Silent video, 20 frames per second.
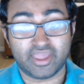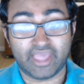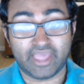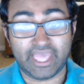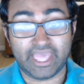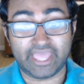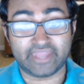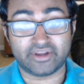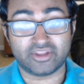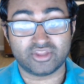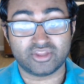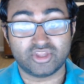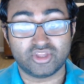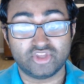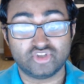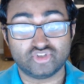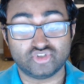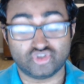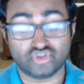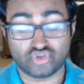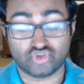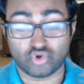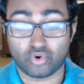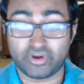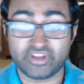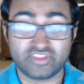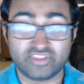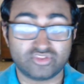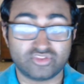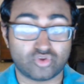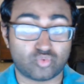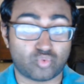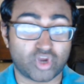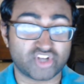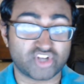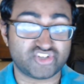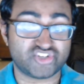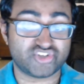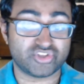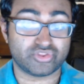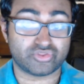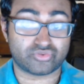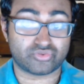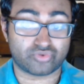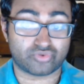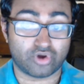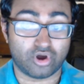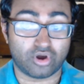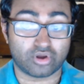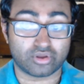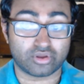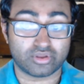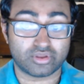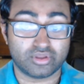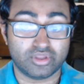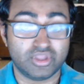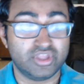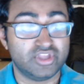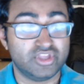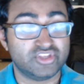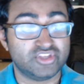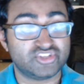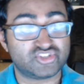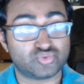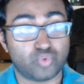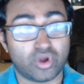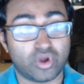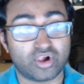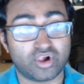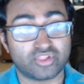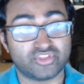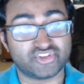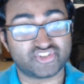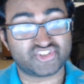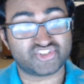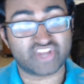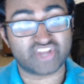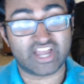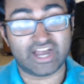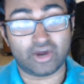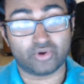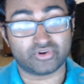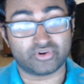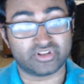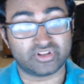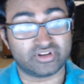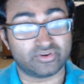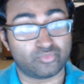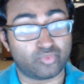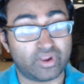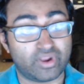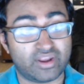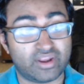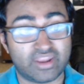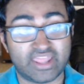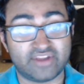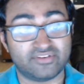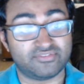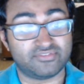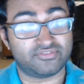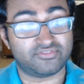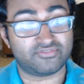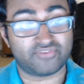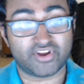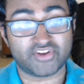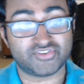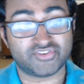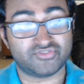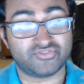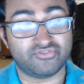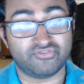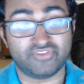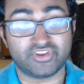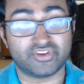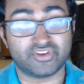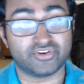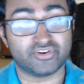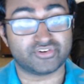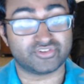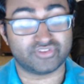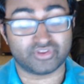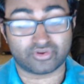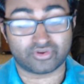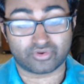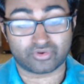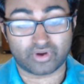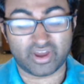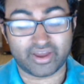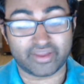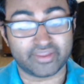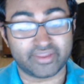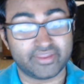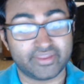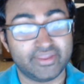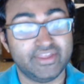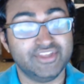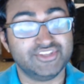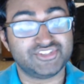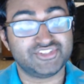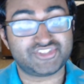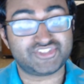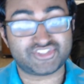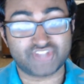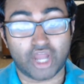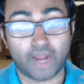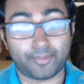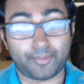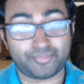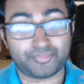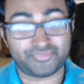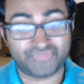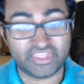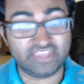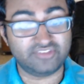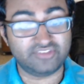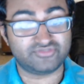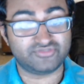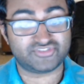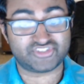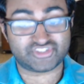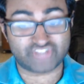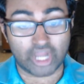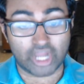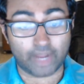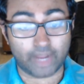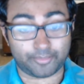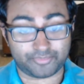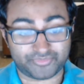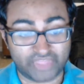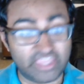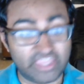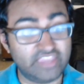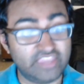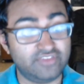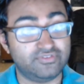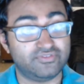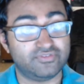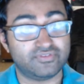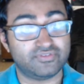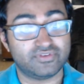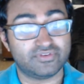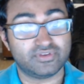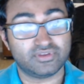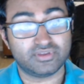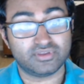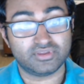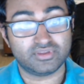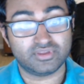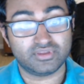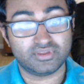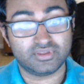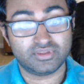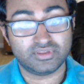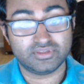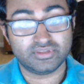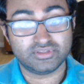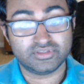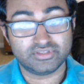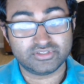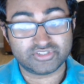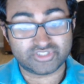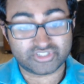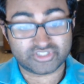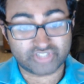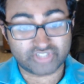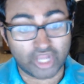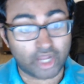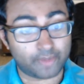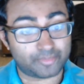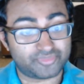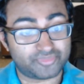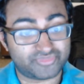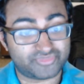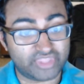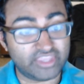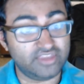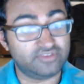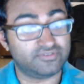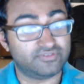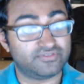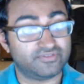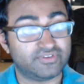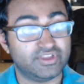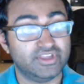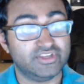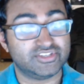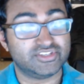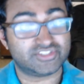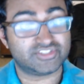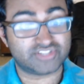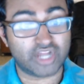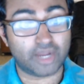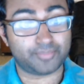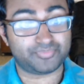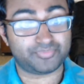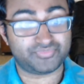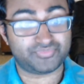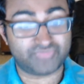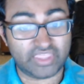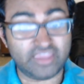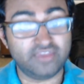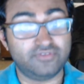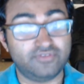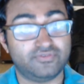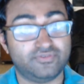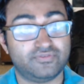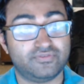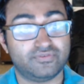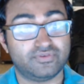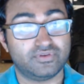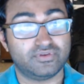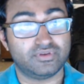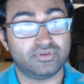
and, joining the rushing throng, swell the shout and lend fresh vigor to the cry Stop thief! Stop thief! Stop thief! Stop thief!